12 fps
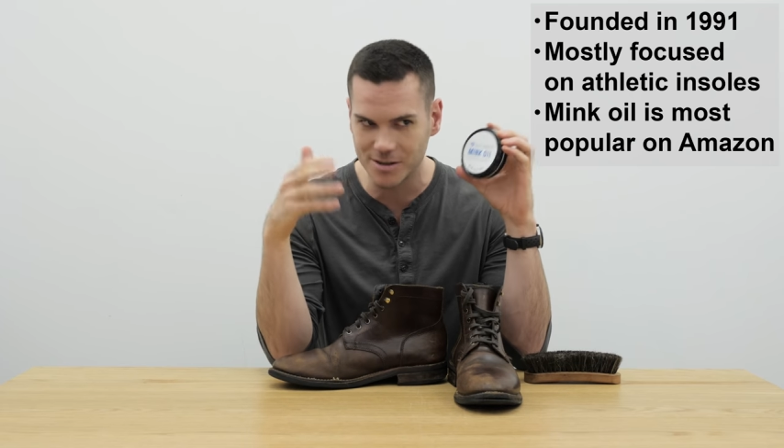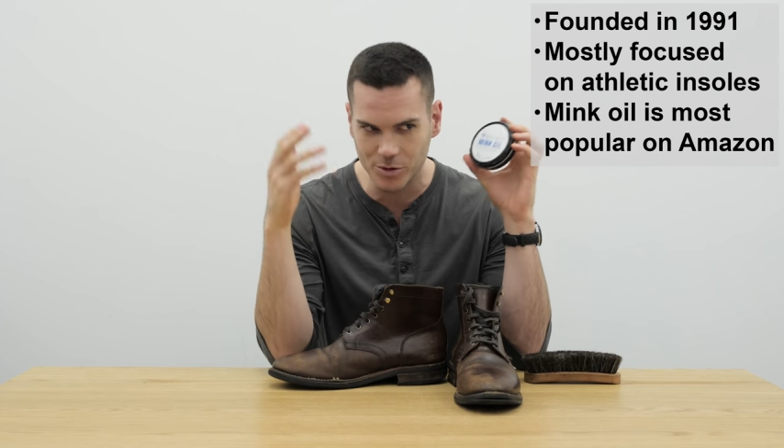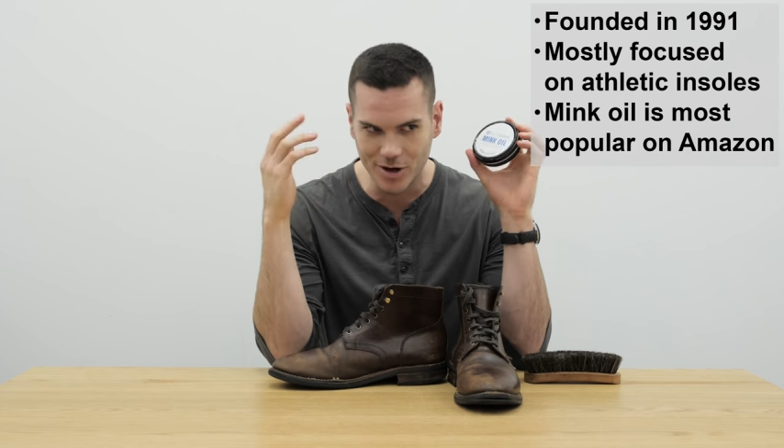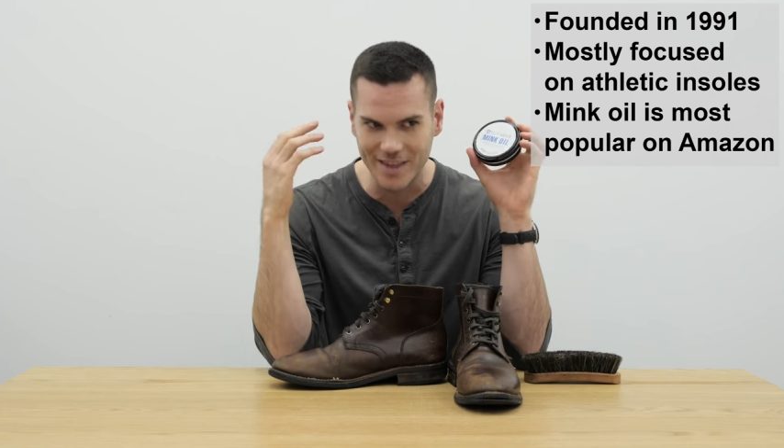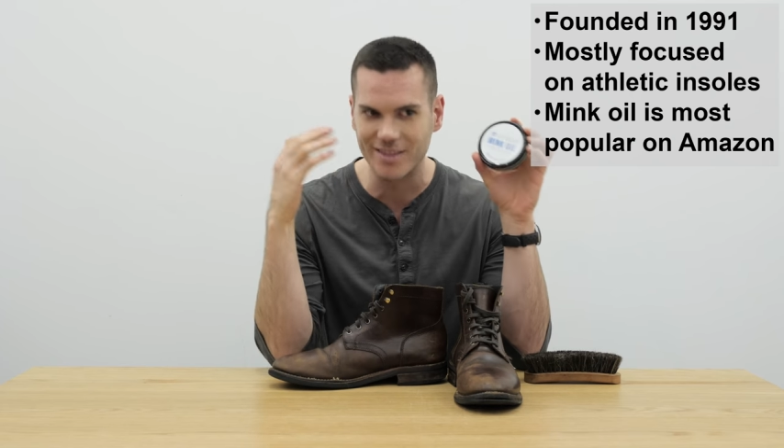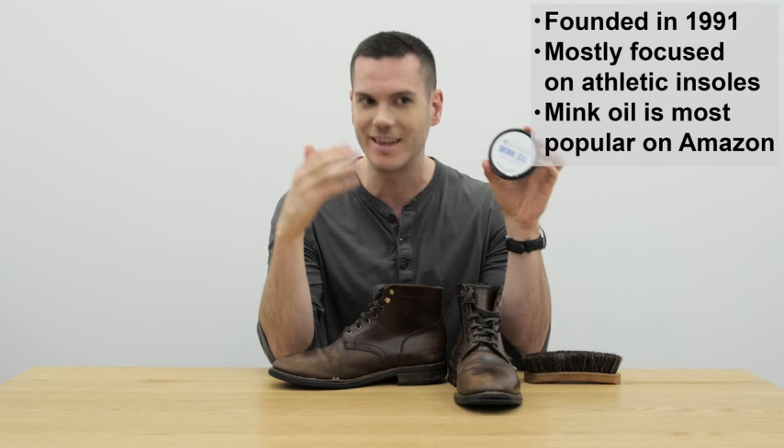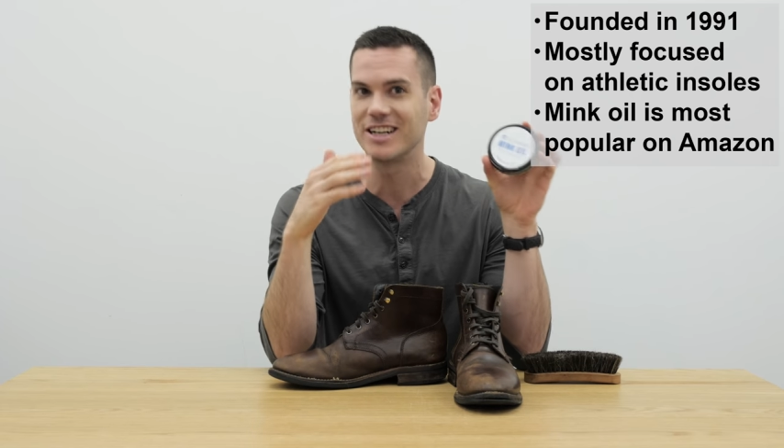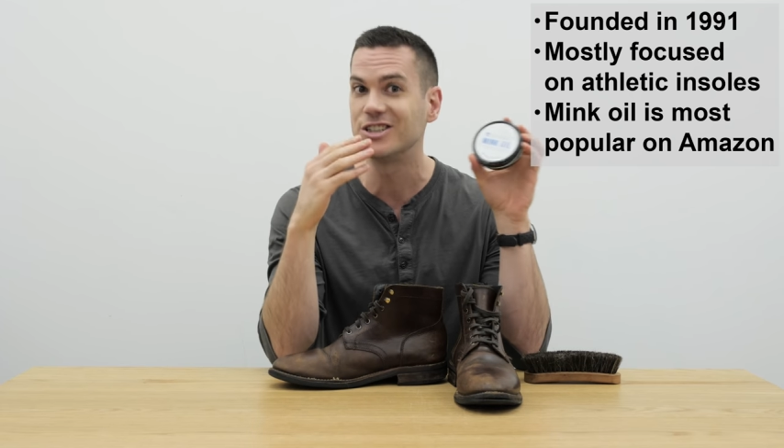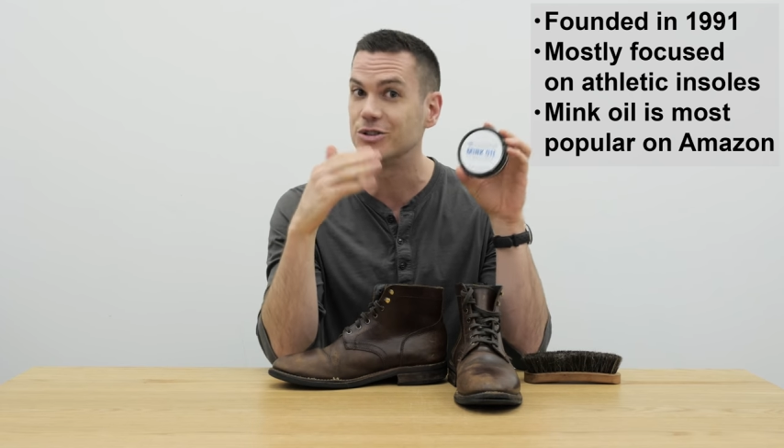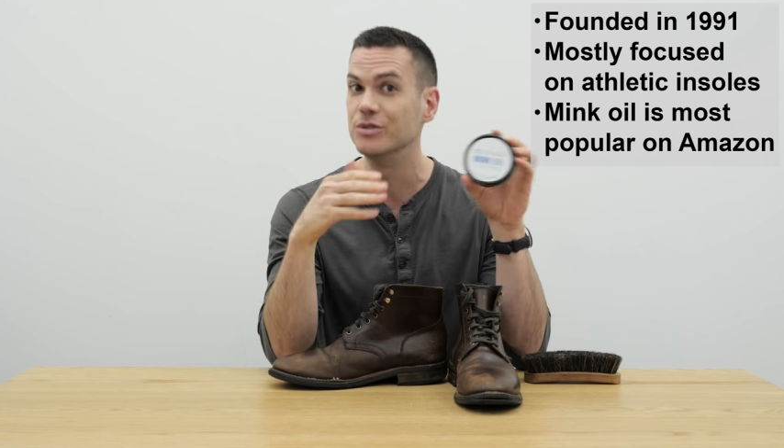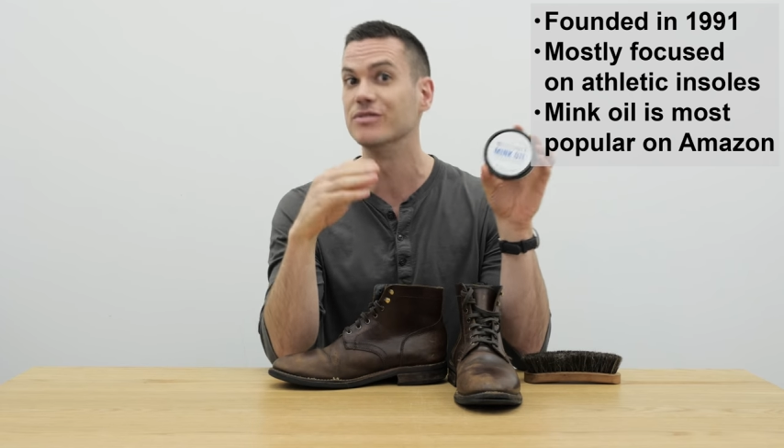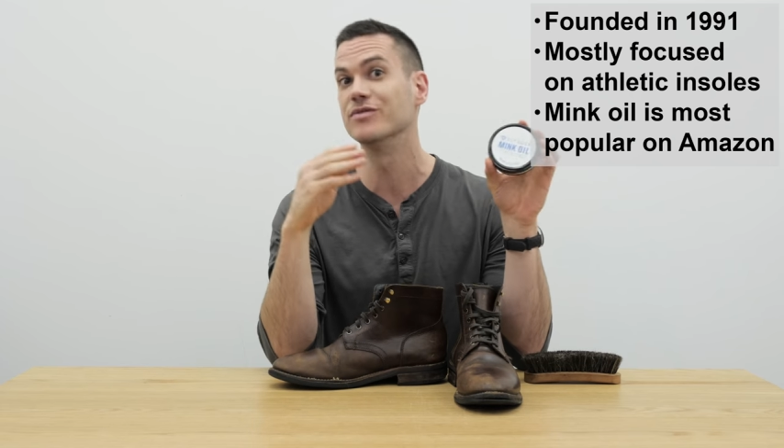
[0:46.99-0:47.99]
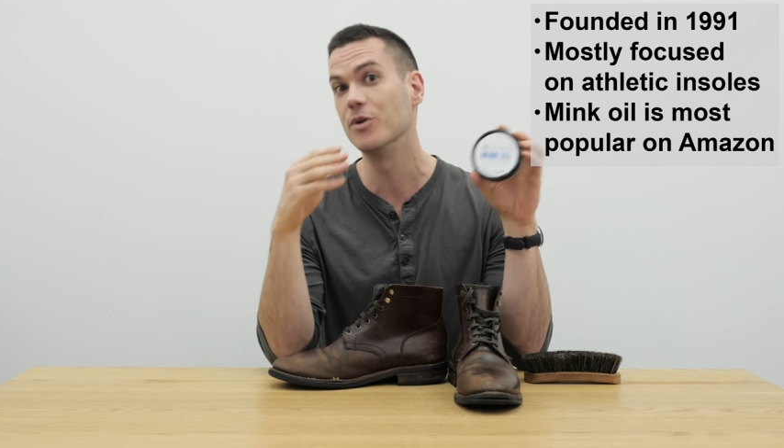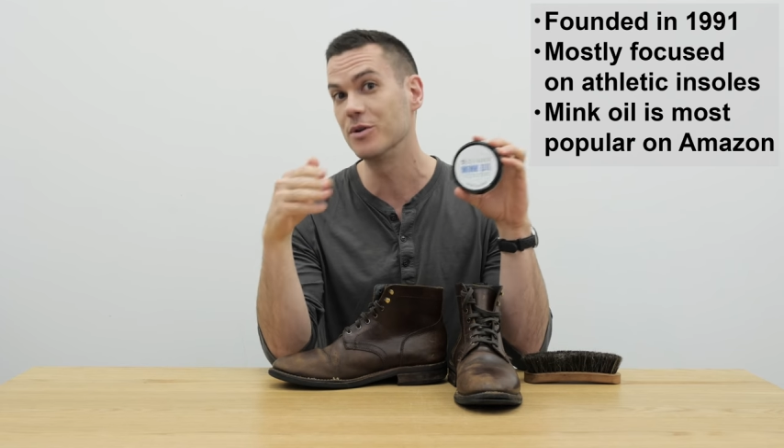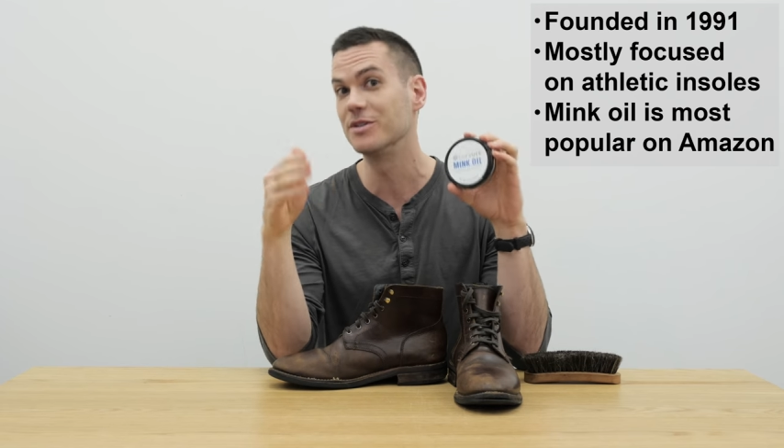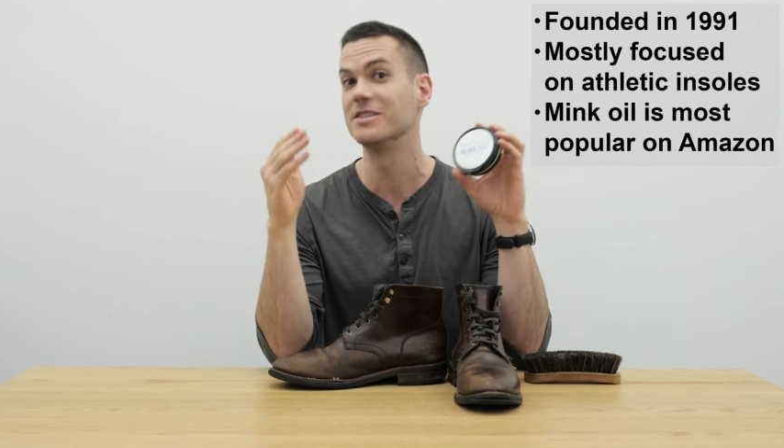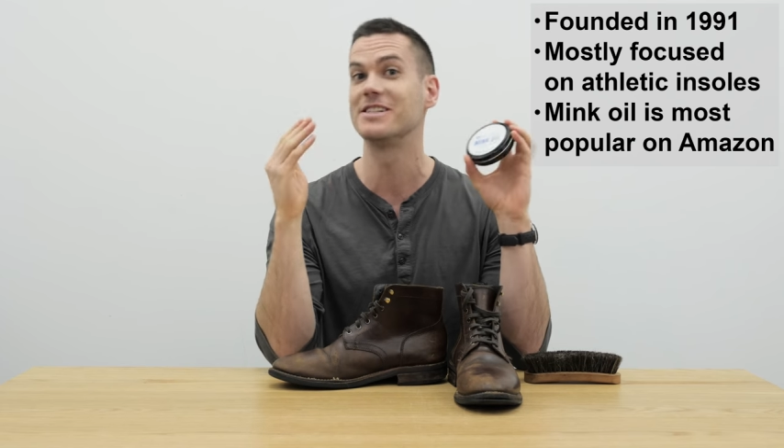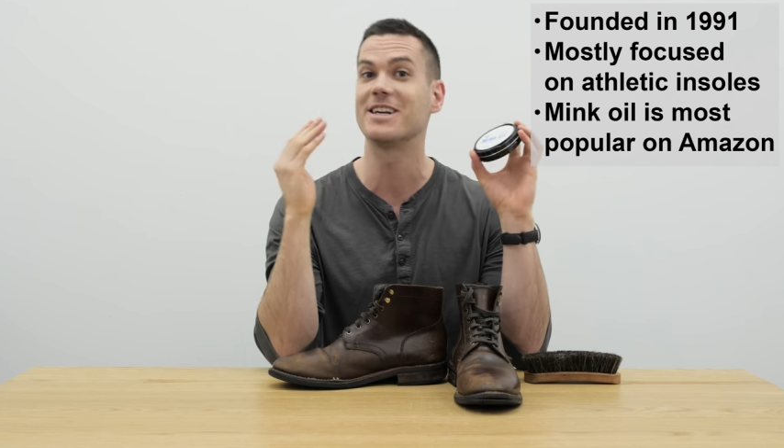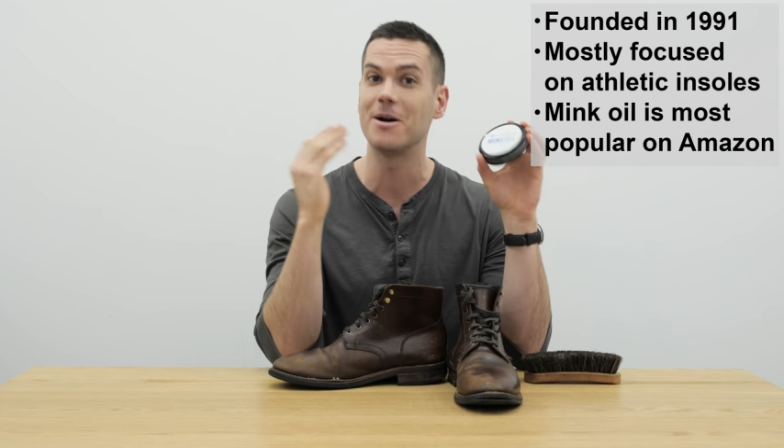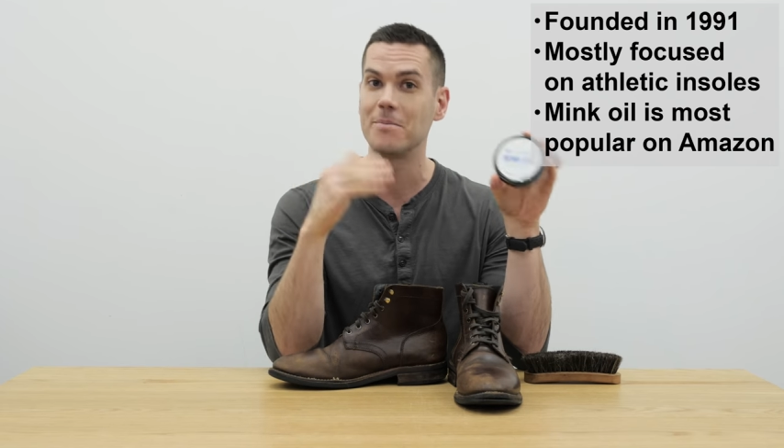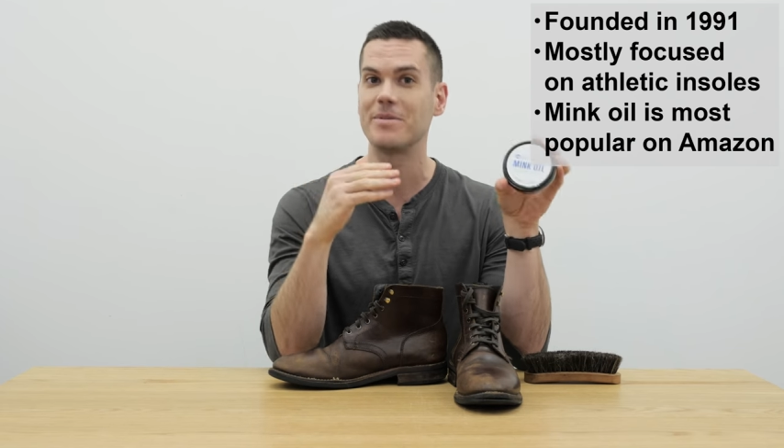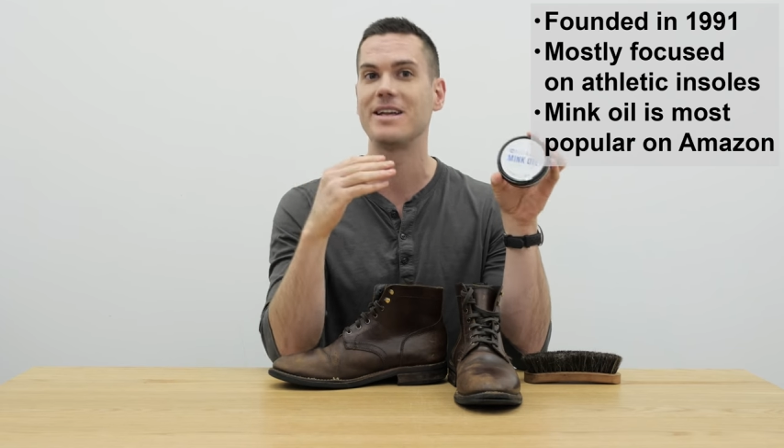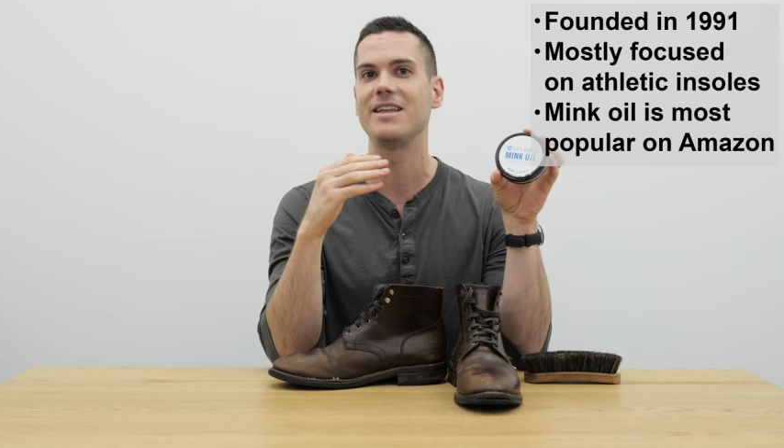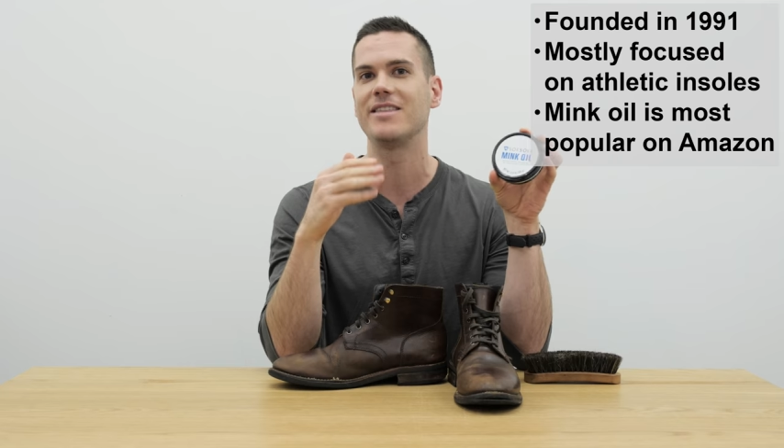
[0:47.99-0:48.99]
so a more athletic shoe focused
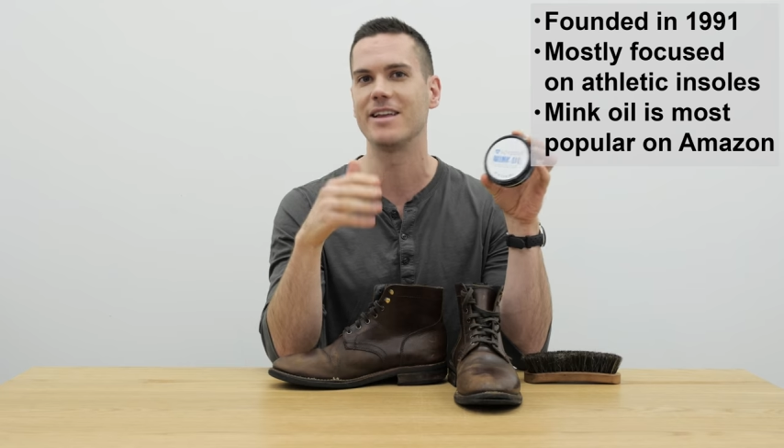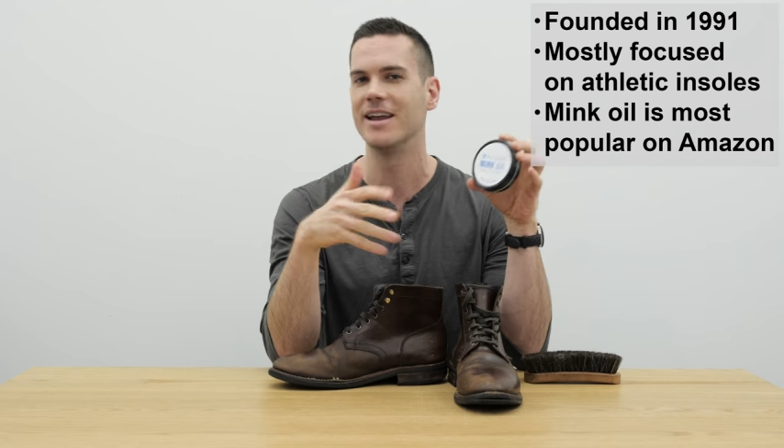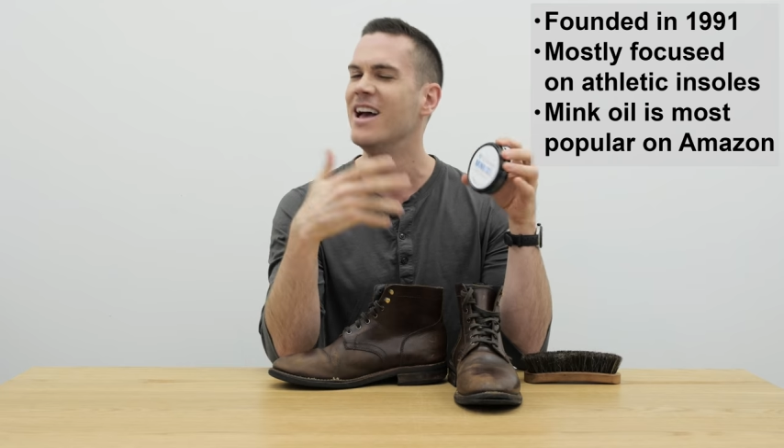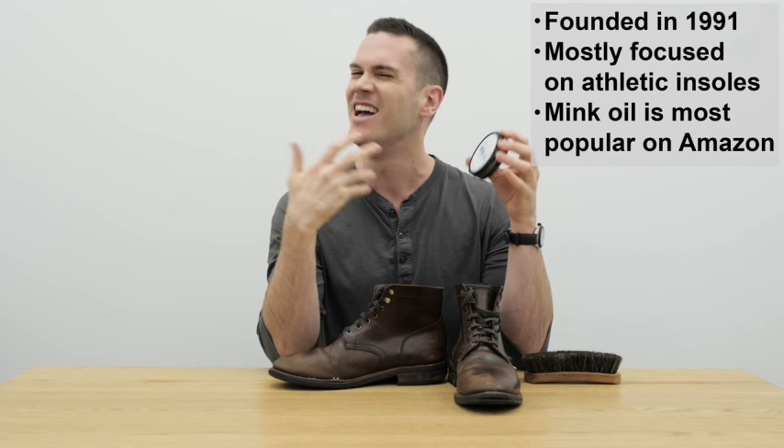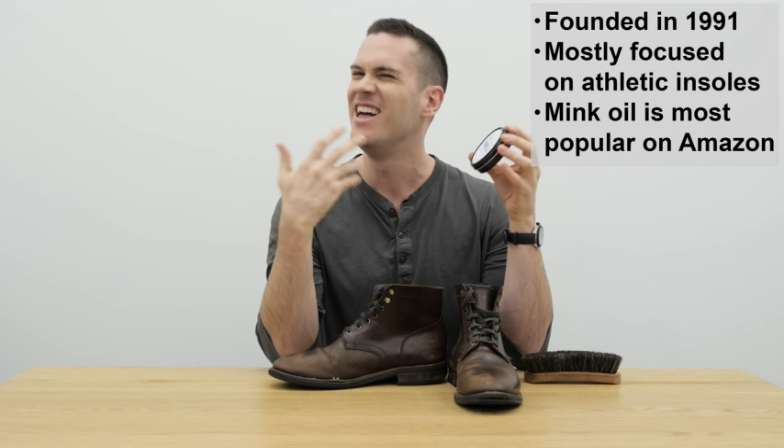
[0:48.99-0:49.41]
company than